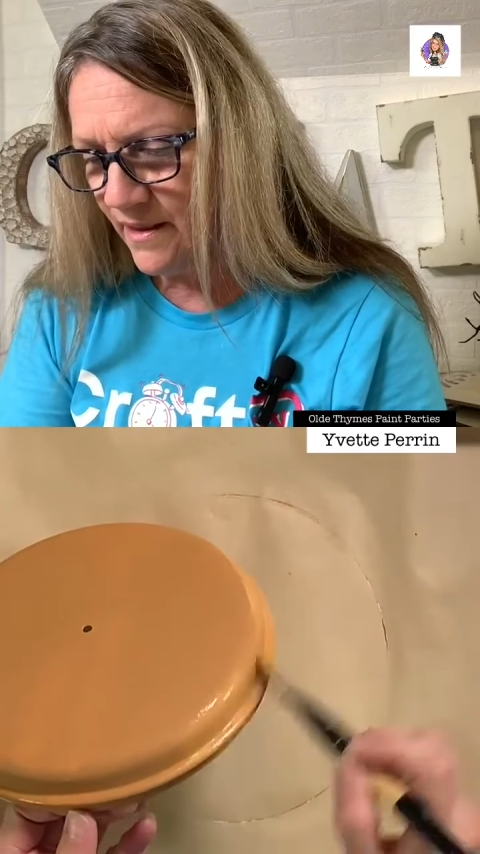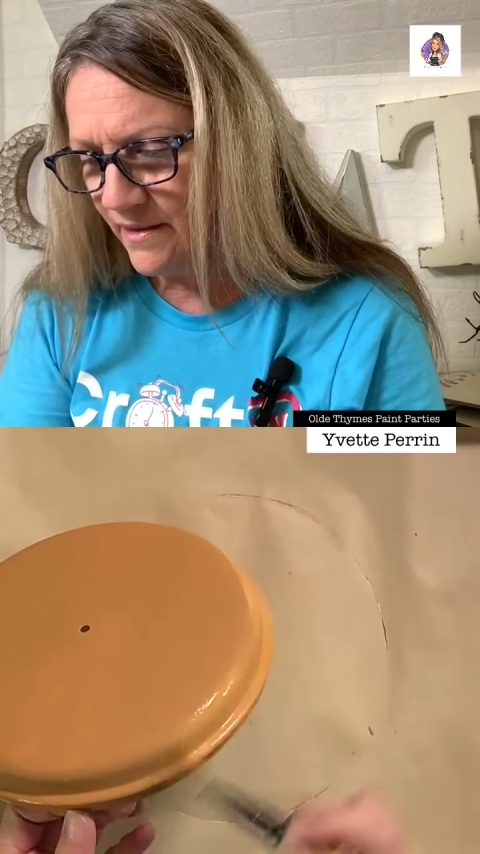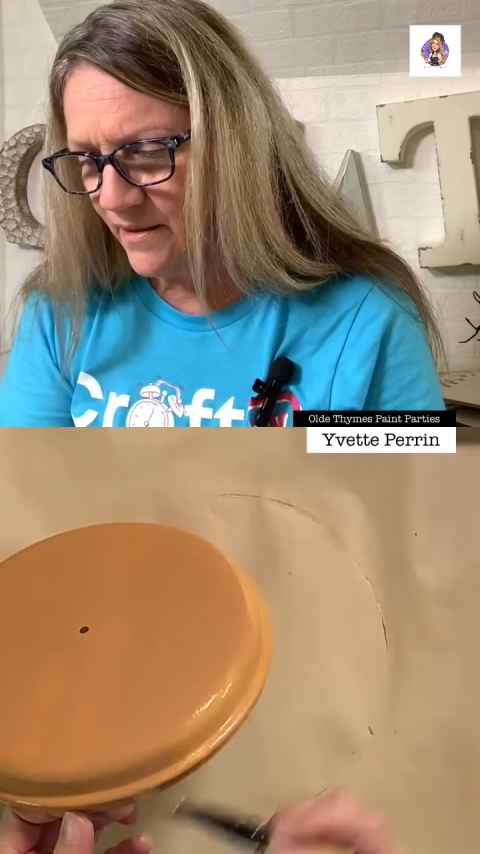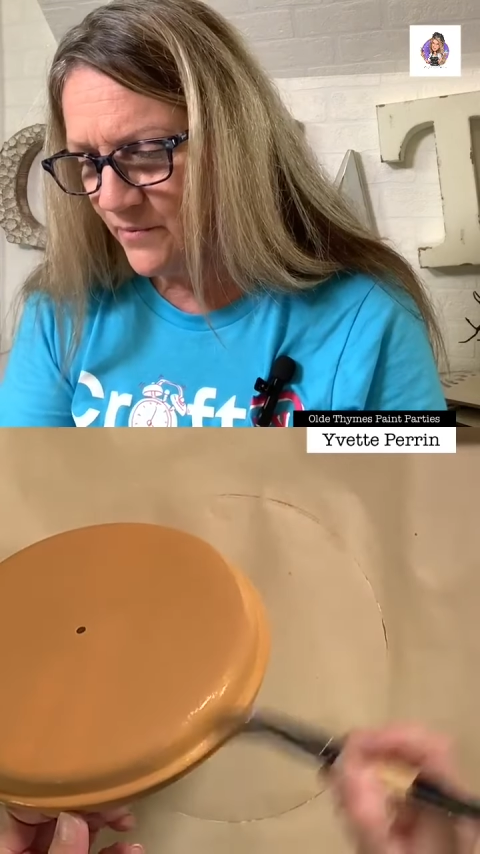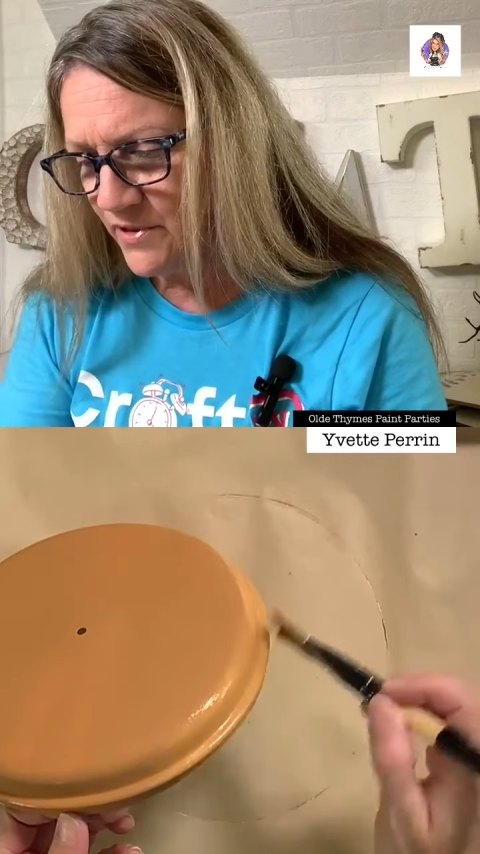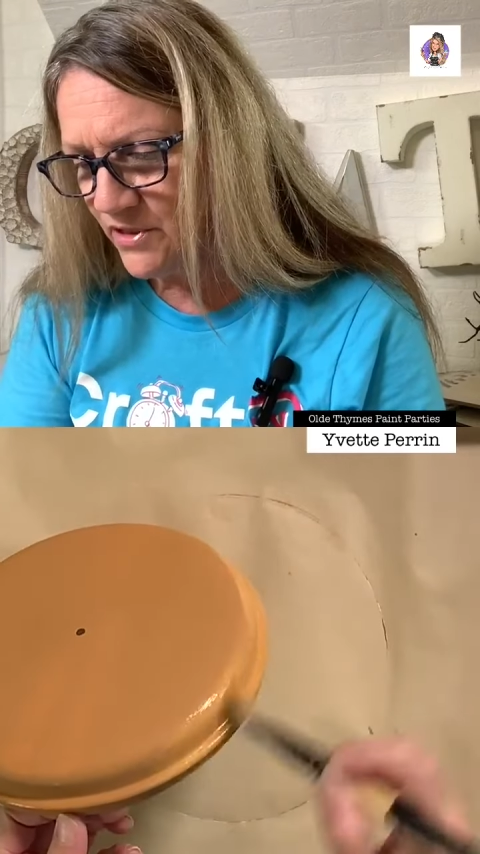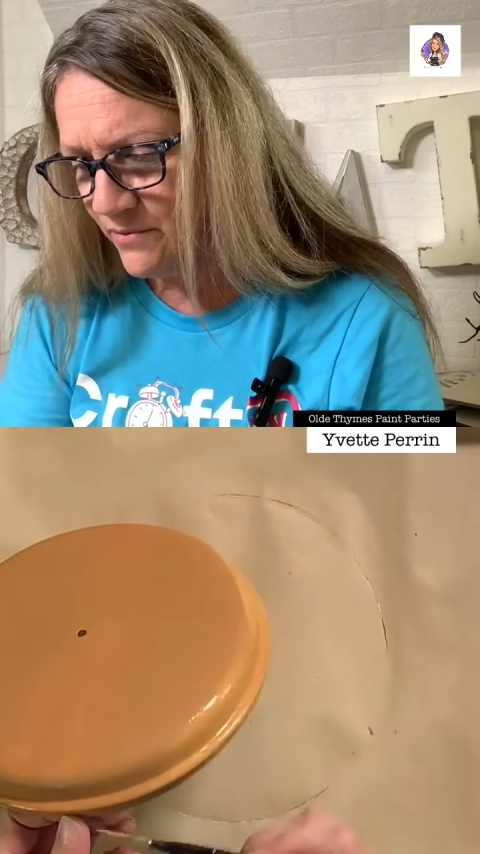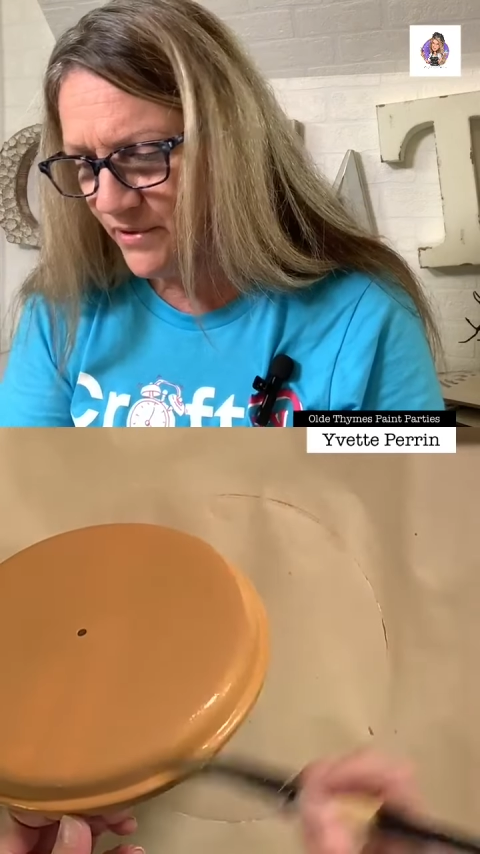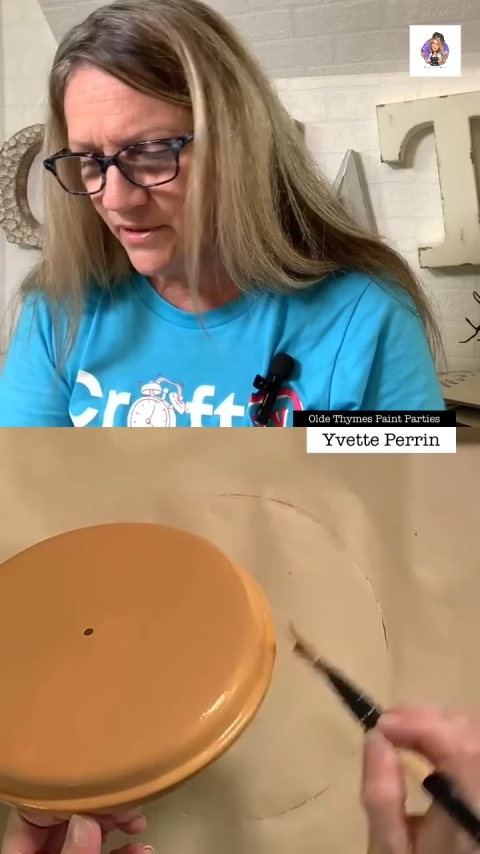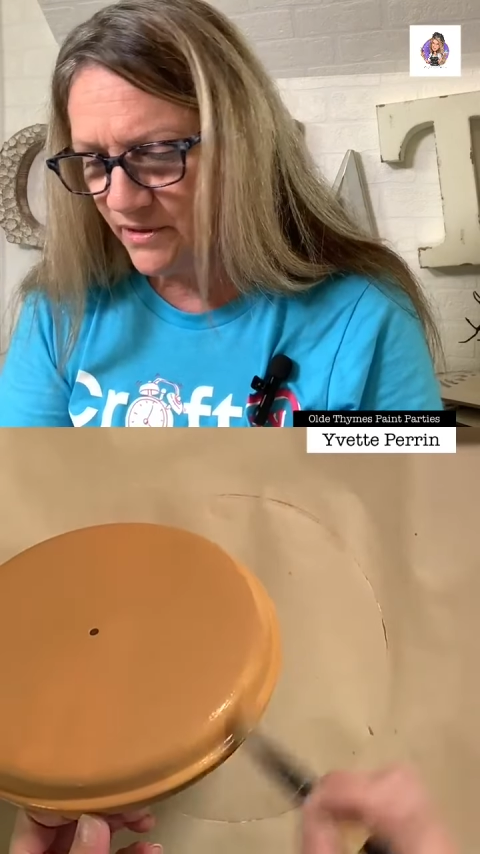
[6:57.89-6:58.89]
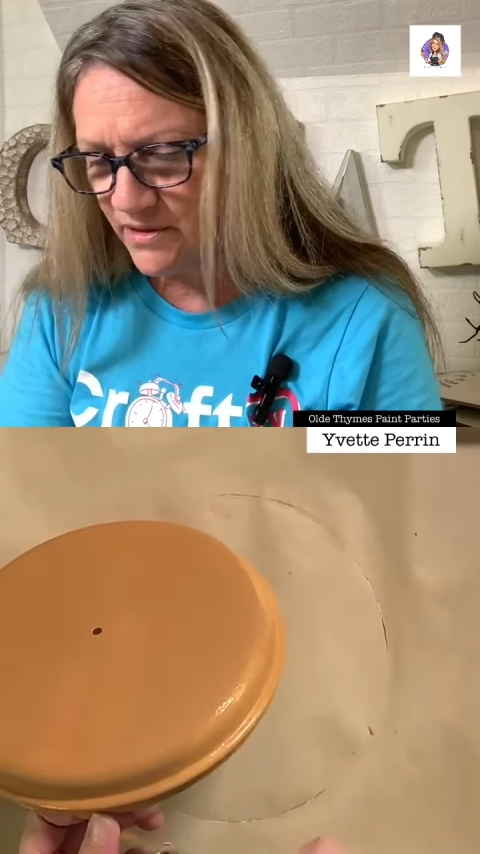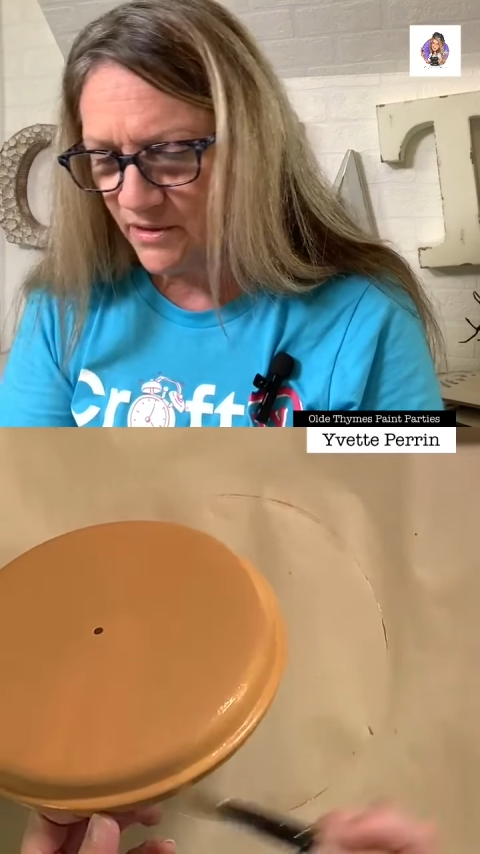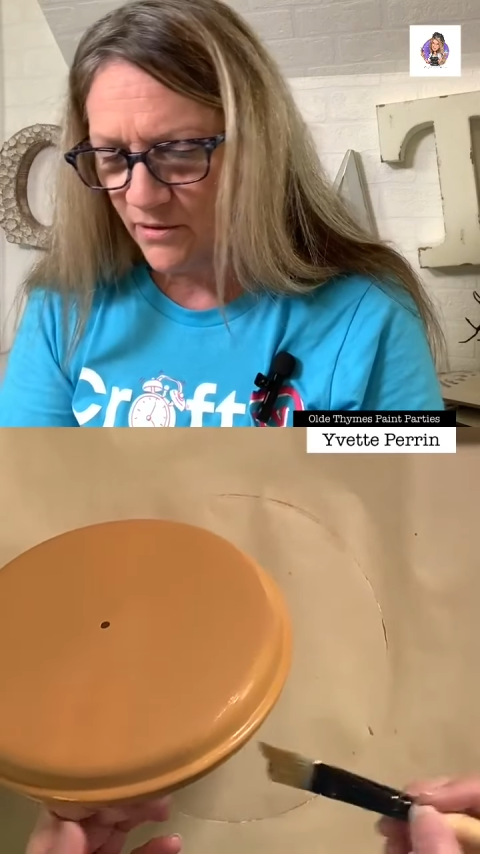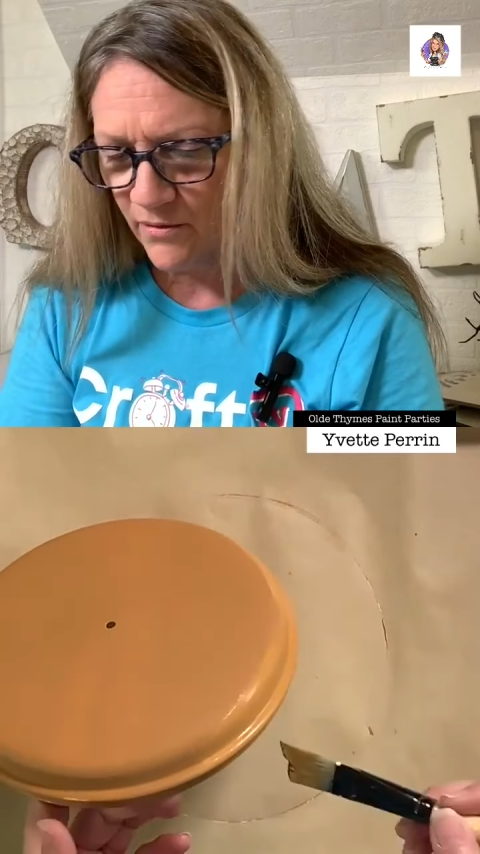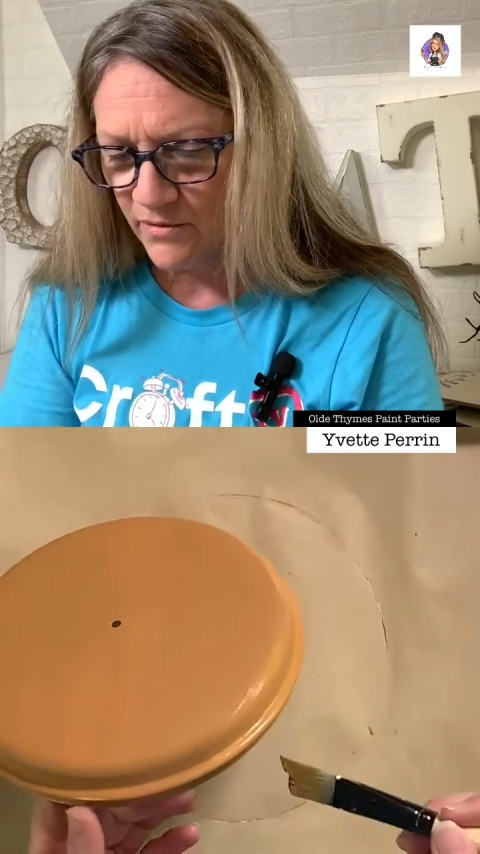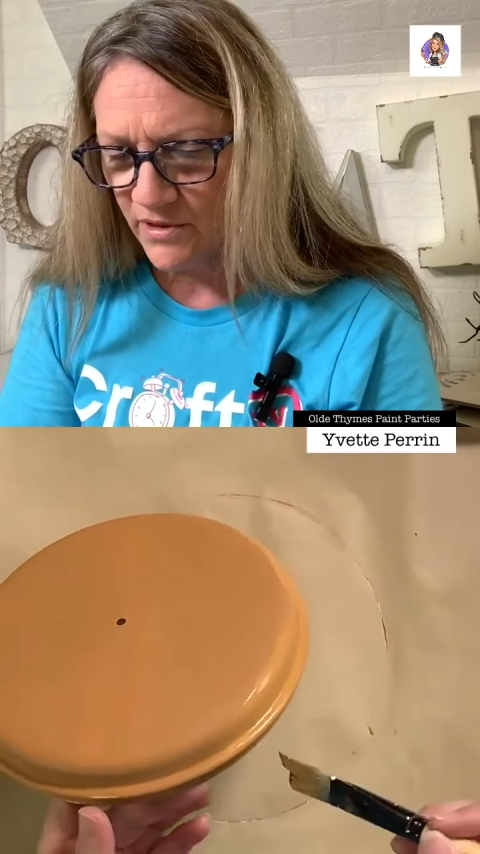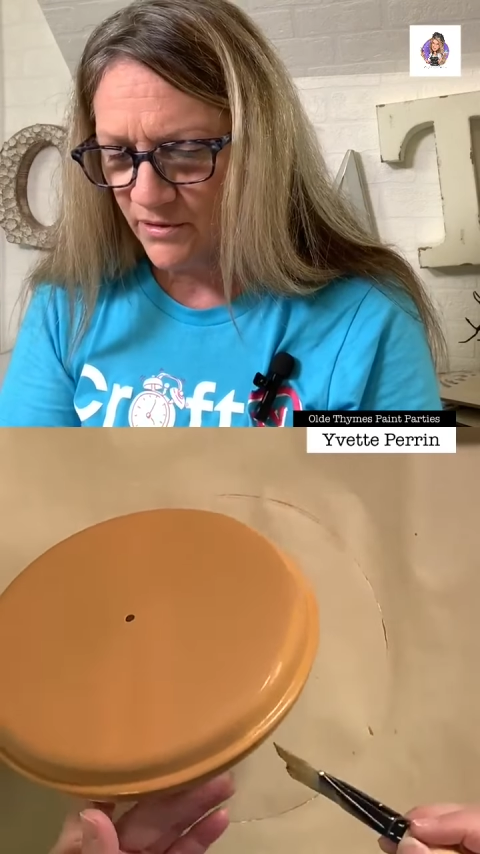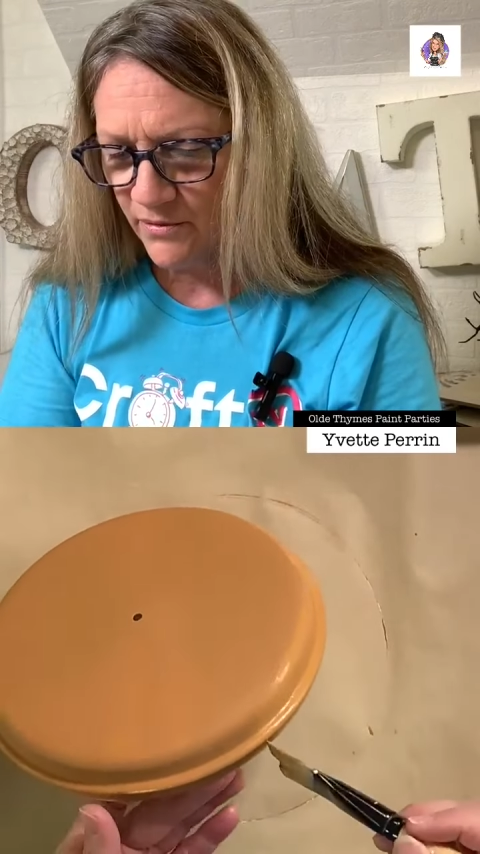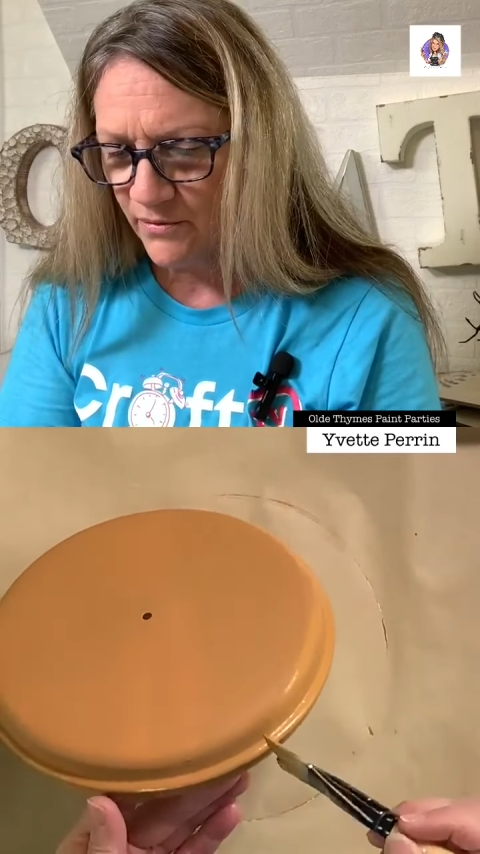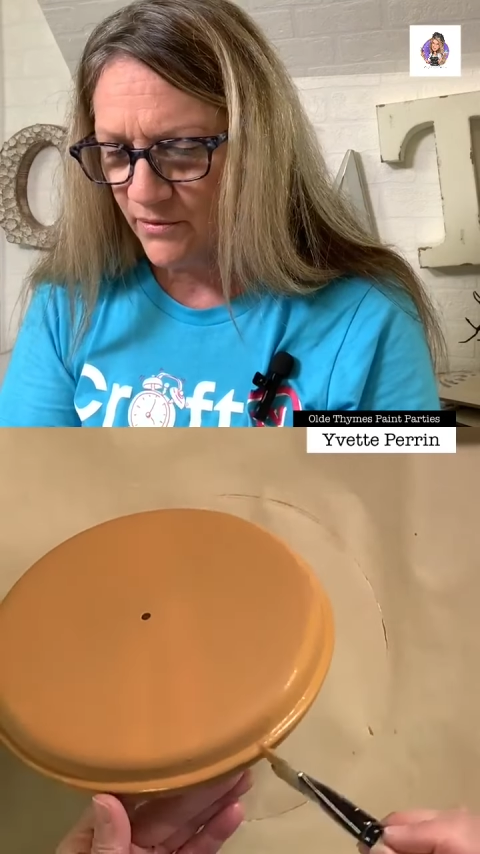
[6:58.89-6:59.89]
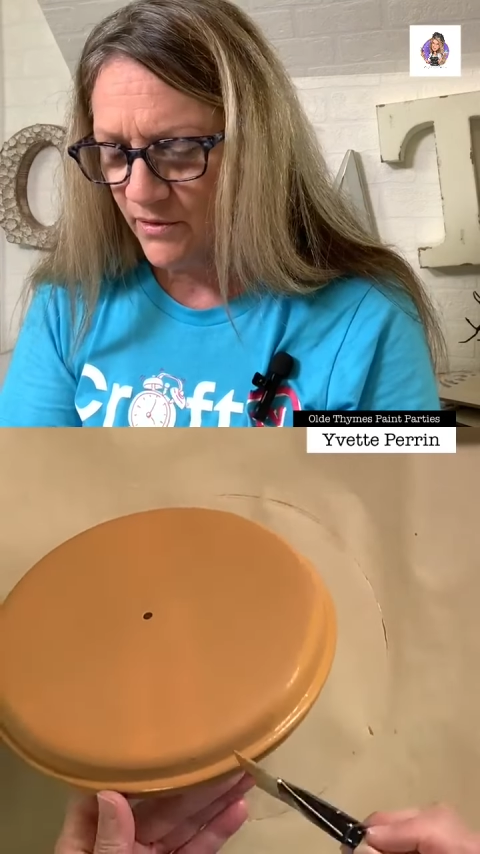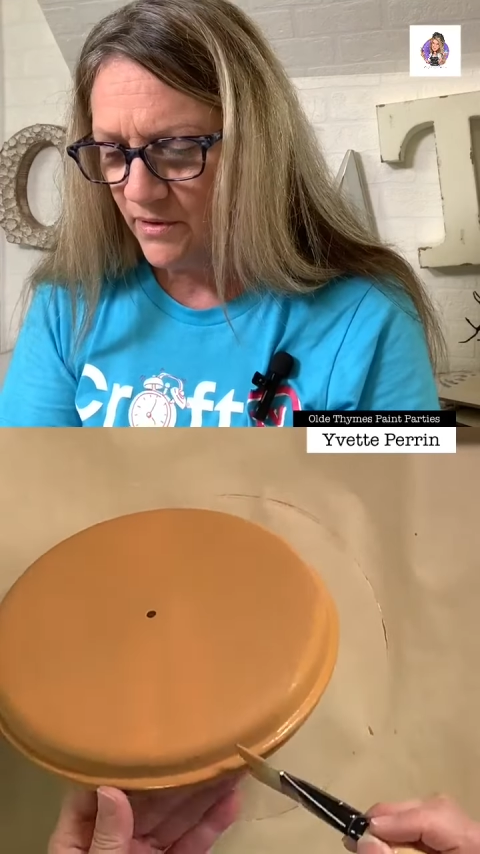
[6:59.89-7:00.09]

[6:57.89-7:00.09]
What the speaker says: and then we should be good to go to